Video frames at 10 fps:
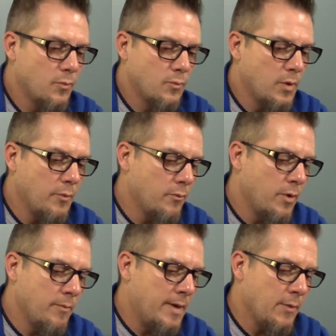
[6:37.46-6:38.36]

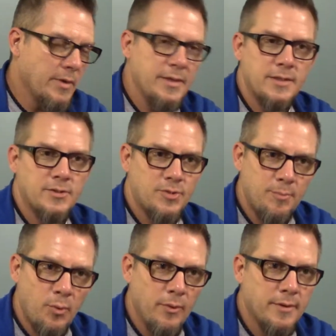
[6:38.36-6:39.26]
what might we need to
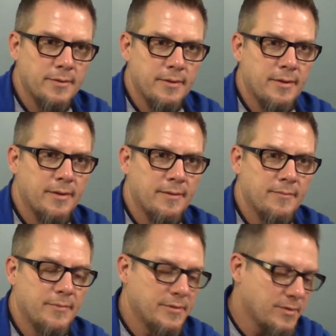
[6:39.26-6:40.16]
support
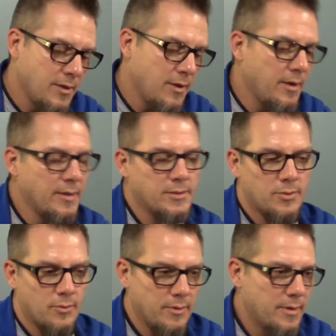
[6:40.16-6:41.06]
this launch,
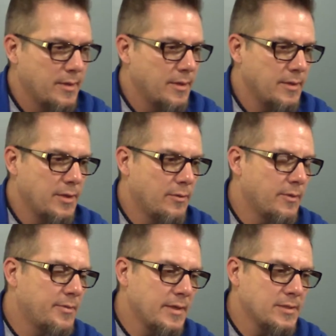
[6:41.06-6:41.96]
or
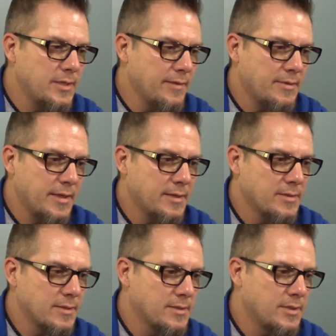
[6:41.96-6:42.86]
the things you have to take
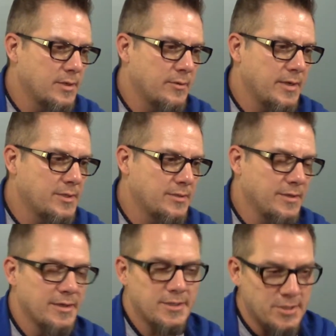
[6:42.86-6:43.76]
into consideration, the
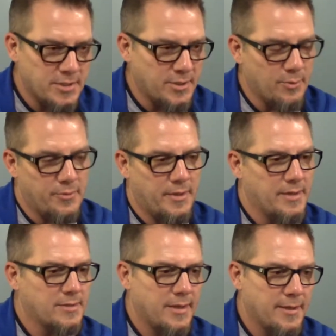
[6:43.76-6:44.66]
logistical
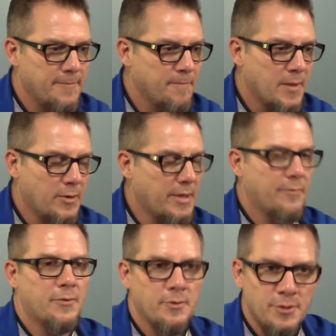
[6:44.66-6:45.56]
things like, okay, if
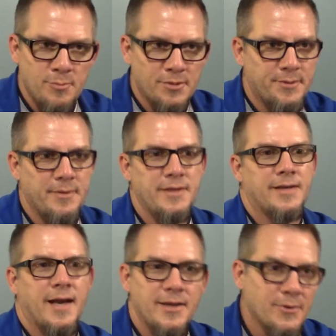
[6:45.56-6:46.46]
you're going to do
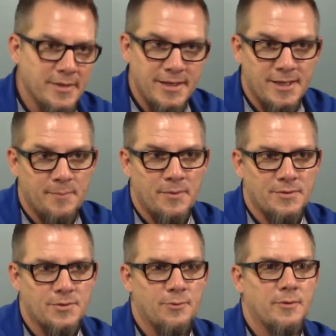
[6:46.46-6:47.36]
multimedia, how are you going to get it up on the
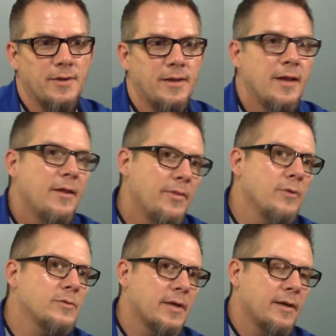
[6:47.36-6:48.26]
screen?
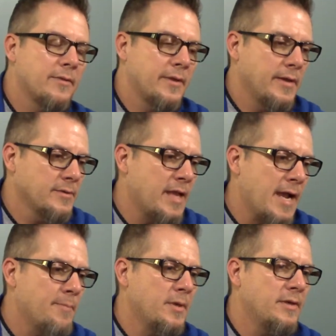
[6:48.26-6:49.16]
Those kind of things
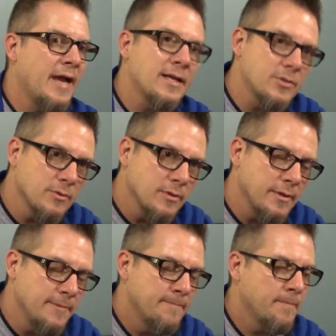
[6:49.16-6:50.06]
happen
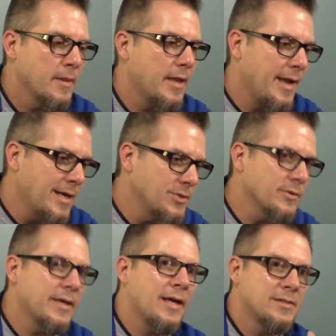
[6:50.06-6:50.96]
naturally as you're
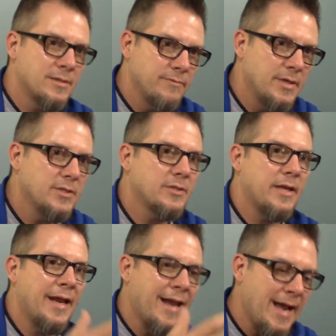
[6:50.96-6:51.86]
casting vision
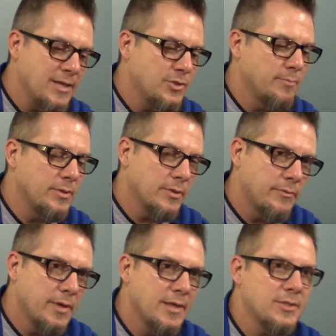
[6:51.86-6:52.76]
and as you're building
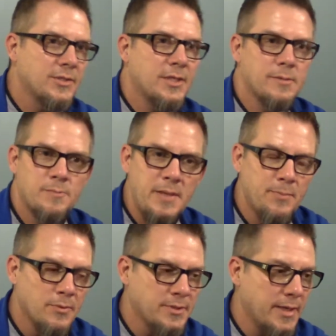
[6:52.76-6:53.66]
relationships.
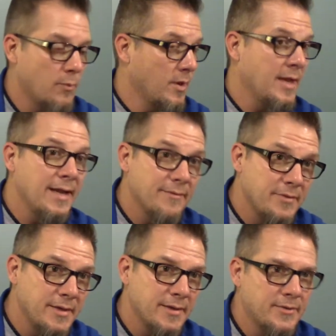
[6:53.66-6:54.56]
People say, well, I have
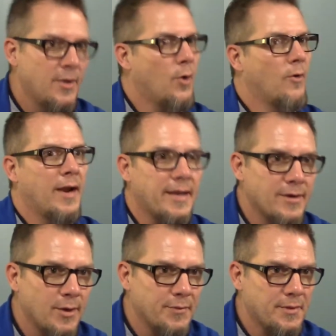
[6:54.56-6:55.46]
this, or I can
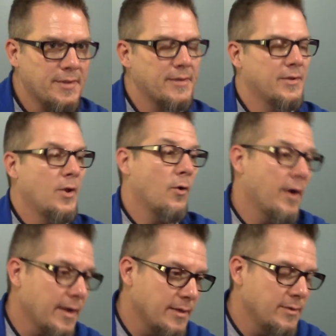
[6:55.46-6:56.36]
offer this, or
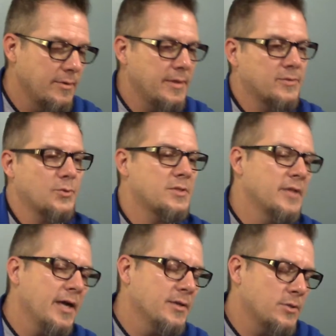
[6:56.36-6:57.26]
I can do this. So it's
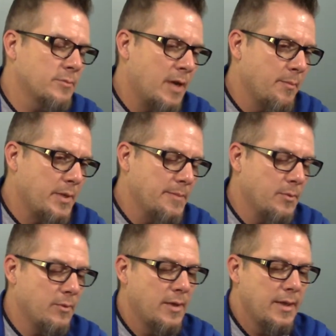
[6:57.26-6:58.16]
not just about
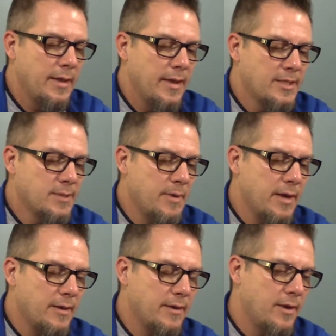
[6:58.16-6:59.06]
people. It's
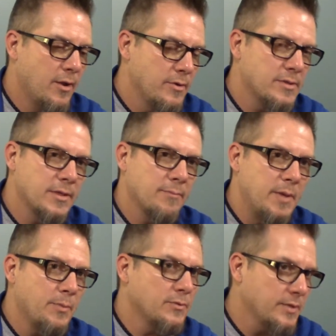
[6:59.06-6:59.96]
about noticing
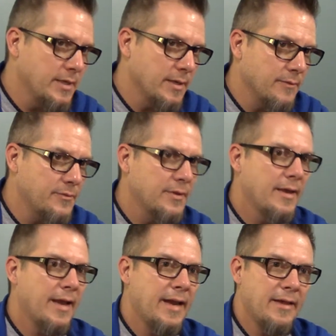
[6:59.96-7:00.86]
people's gifts
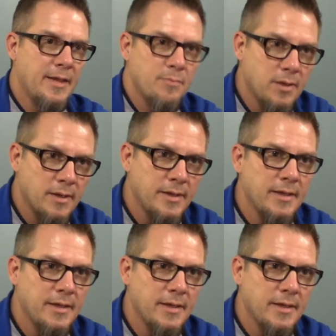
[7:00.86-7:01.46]
and how they plug